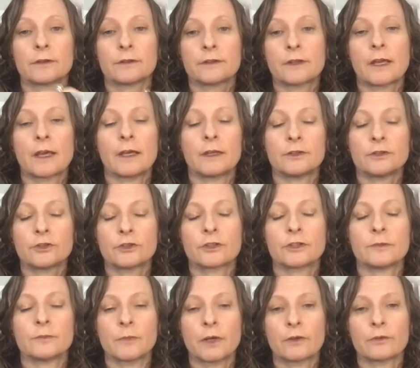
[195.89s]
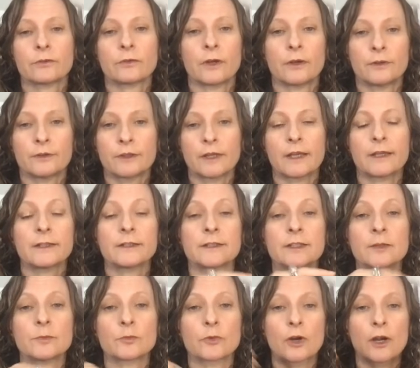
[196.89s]
tension in my throat. Take a
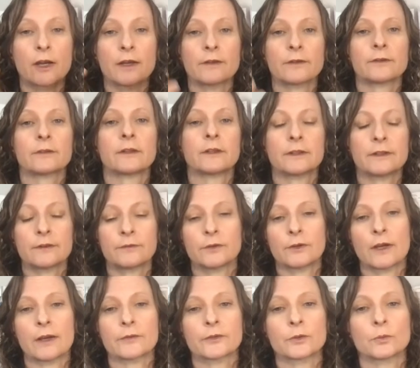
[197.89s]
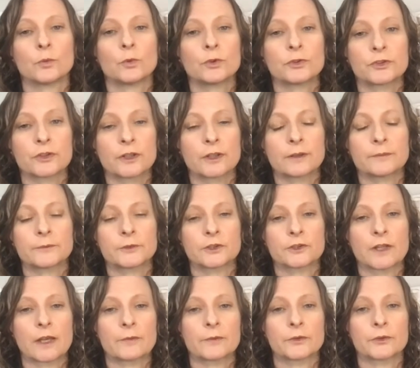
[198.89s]
deep breath, and if you have some water,
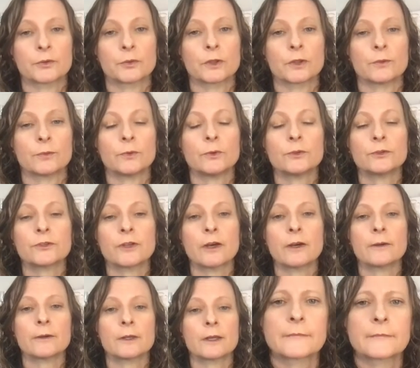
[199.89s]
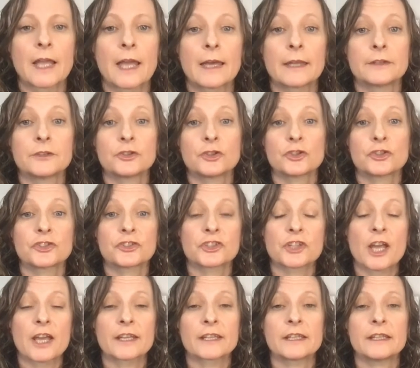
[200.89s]
just have a swig of water and just
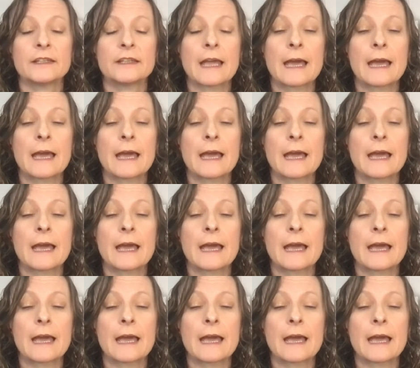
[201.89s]
check in.